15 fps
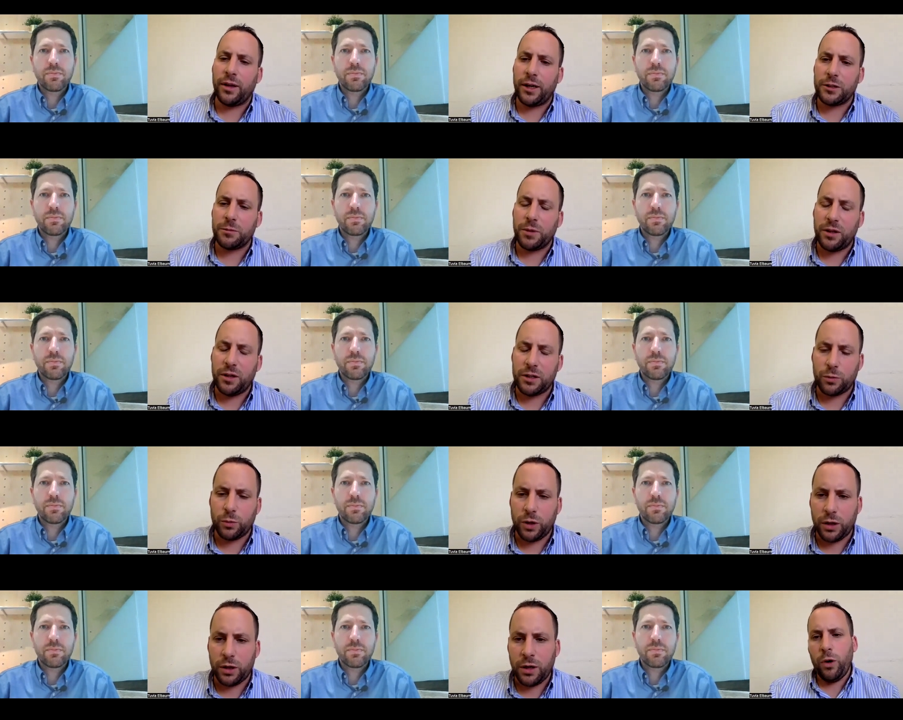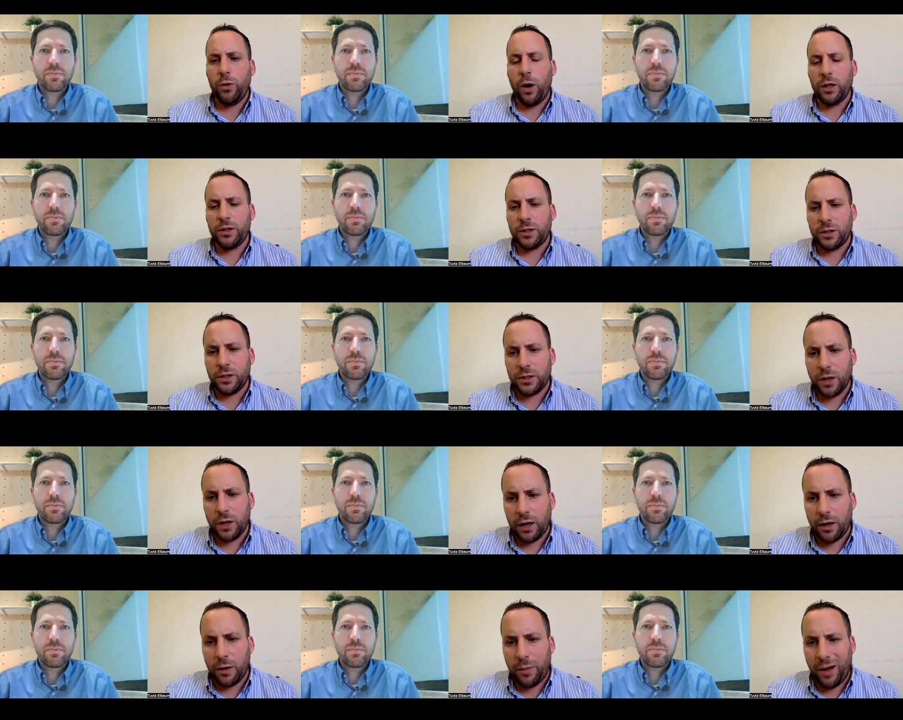Speaker 1: things. But this week, we wanted to
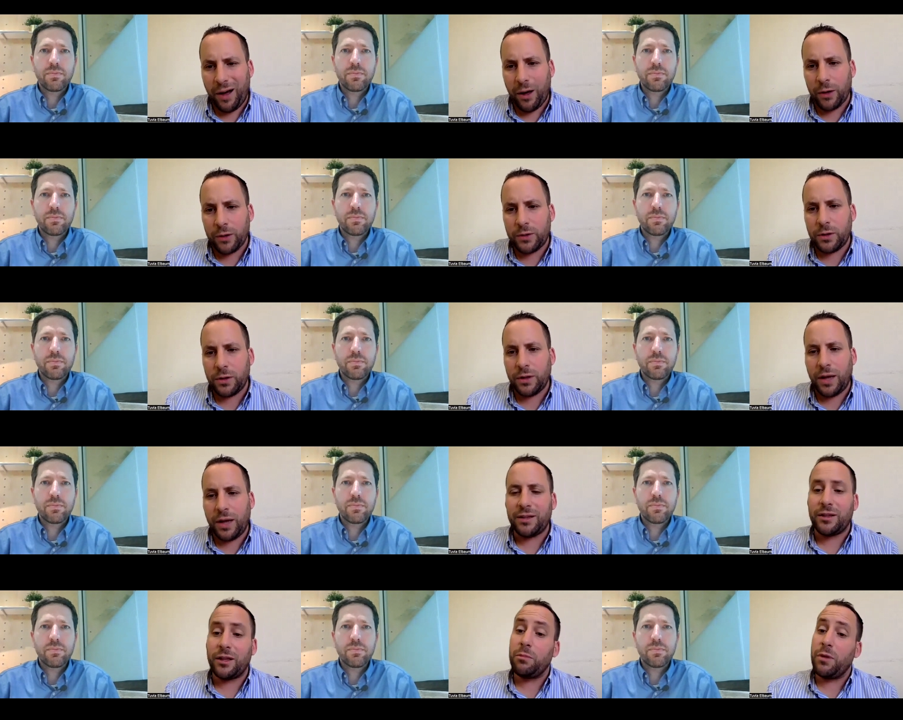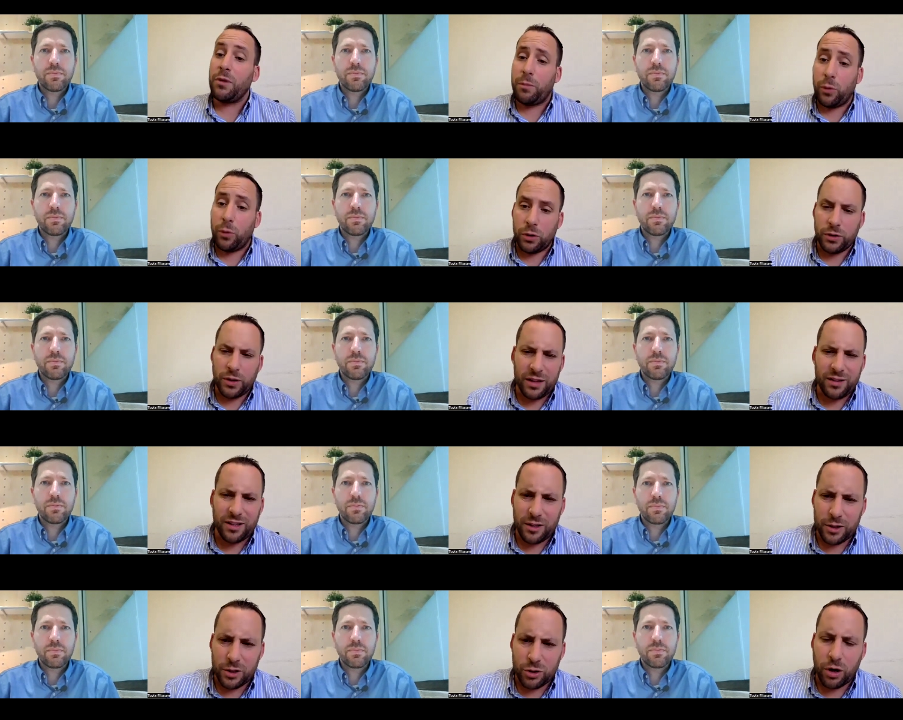talk about not the Mabul,
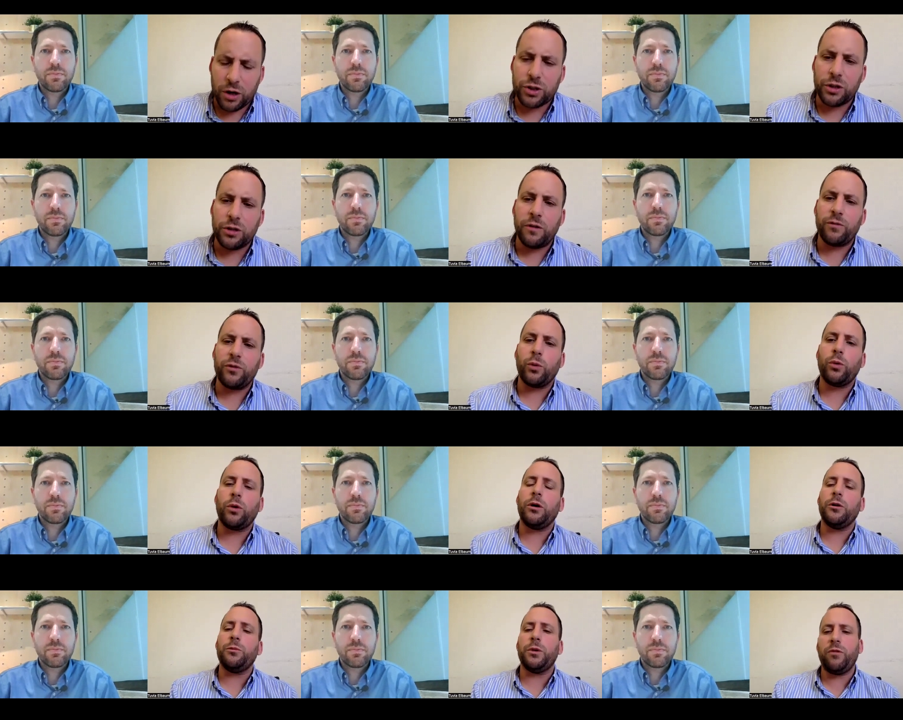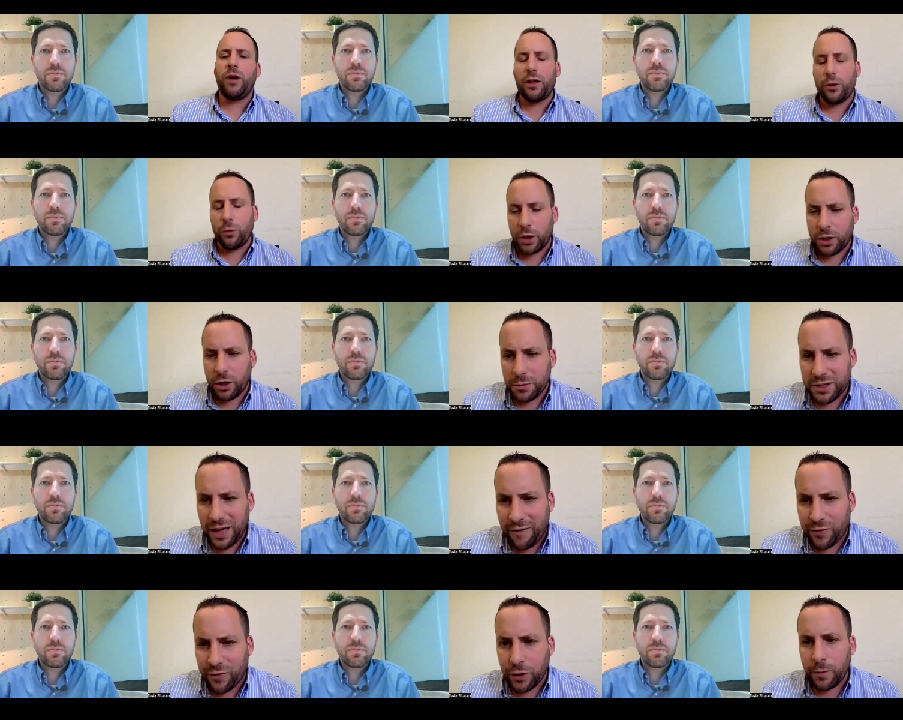not the destruction of the world, but rather what
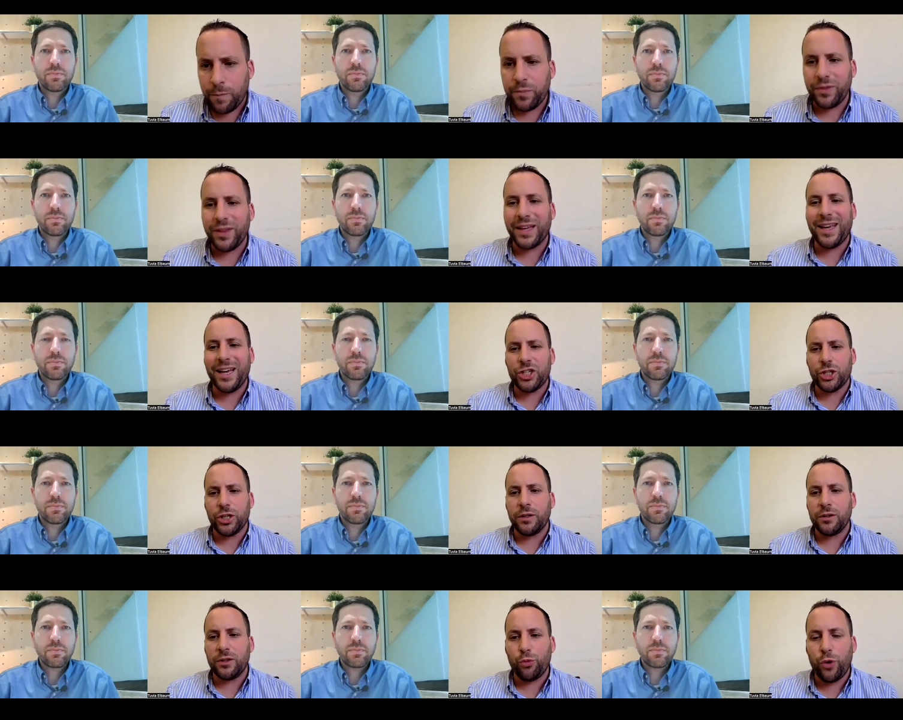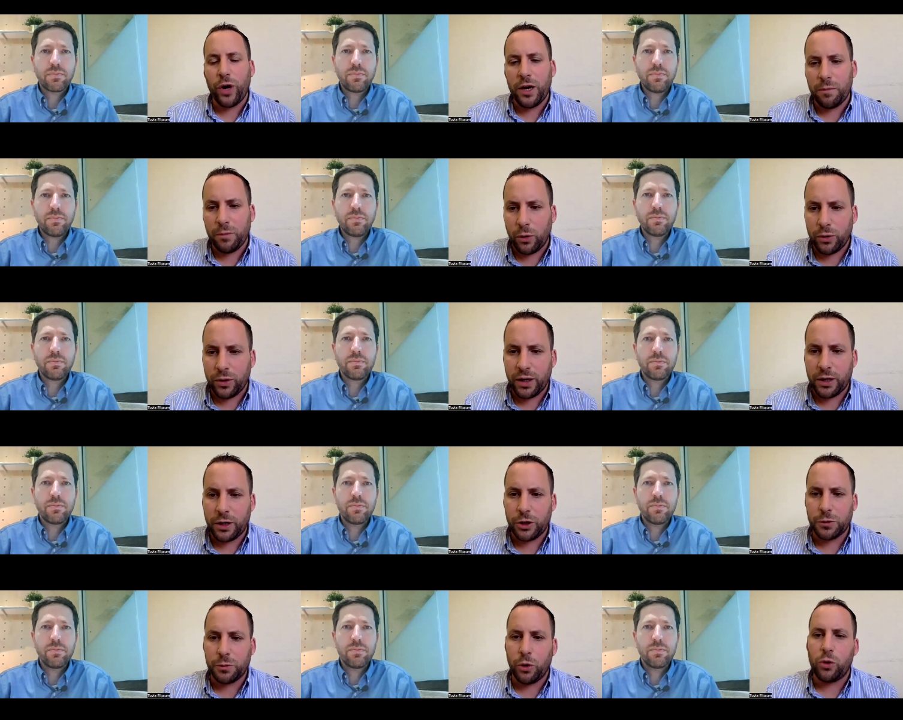comes after. The Keshet, the rainbow that
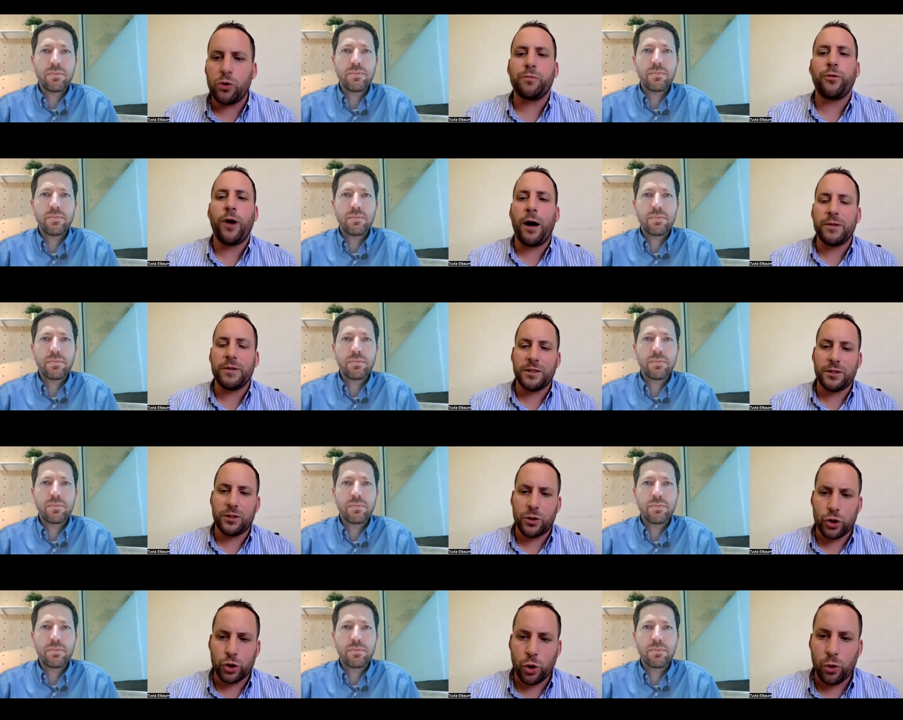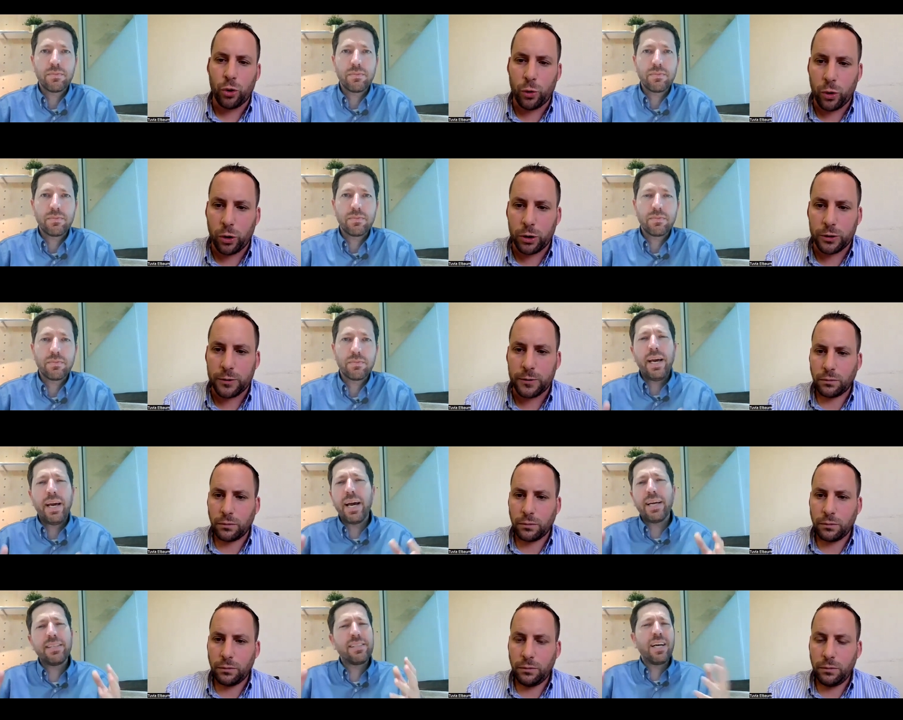HaKadosh Baruch Hu promises to show the world.
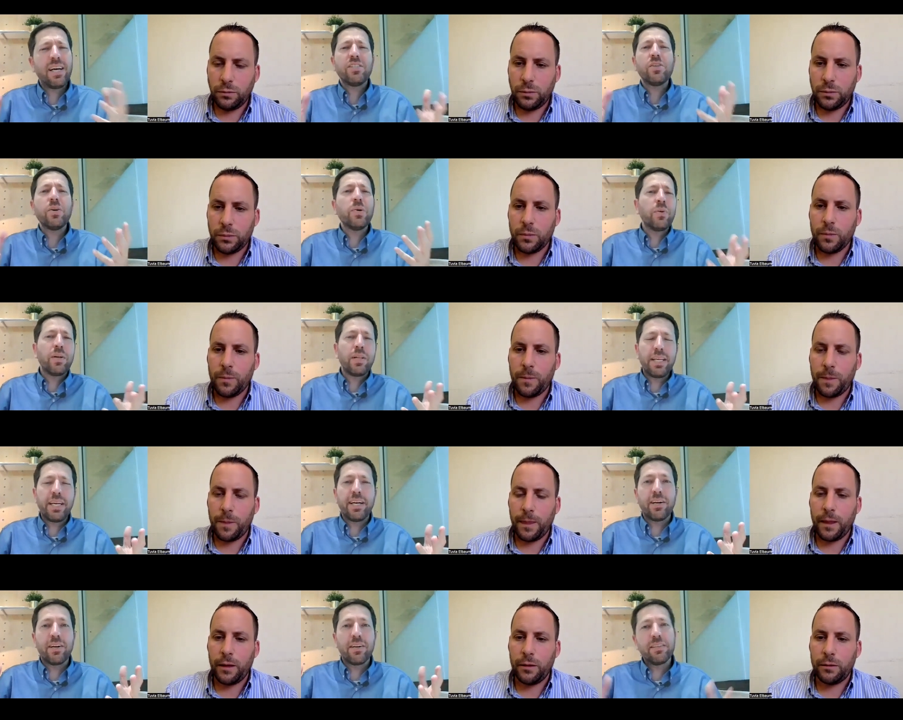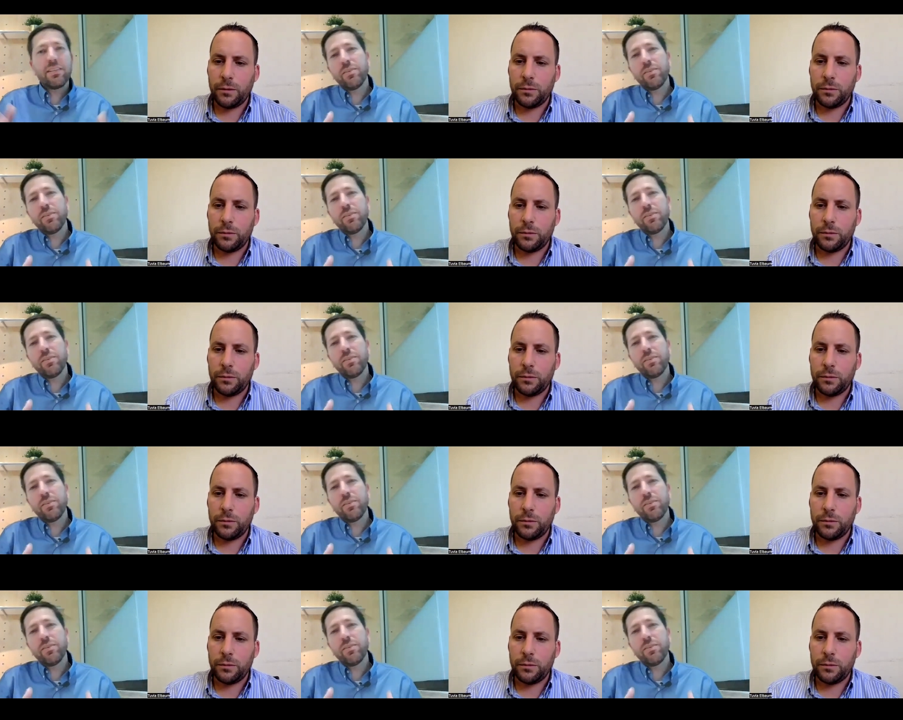Yeah, it's not so clear.